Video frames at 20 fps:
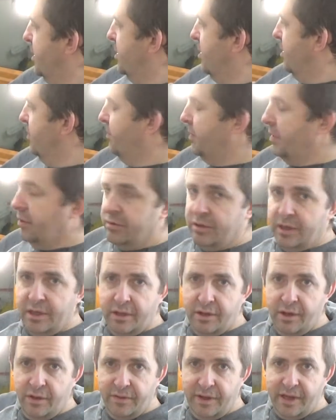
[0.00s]
I'm building
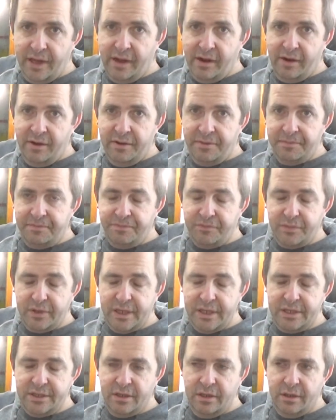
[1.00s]
over here
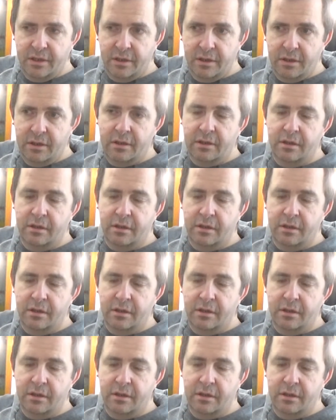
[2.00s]
is a